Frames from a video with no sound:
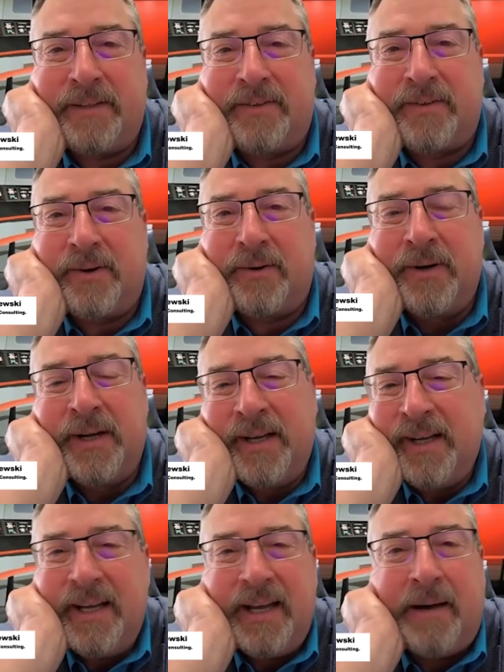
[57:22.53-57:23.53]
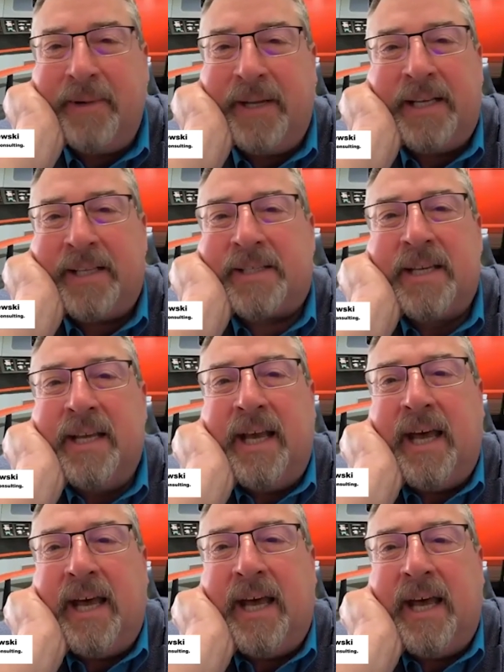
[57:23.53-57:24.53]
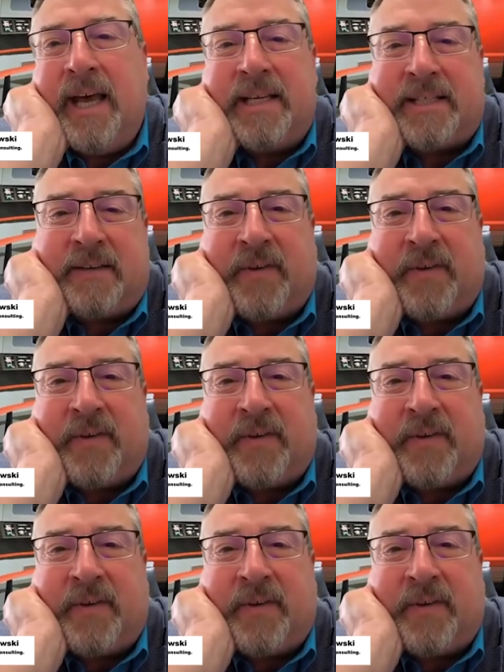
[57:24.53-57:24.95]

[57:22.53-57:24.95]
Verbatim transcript: So I mean, it's and it's it's a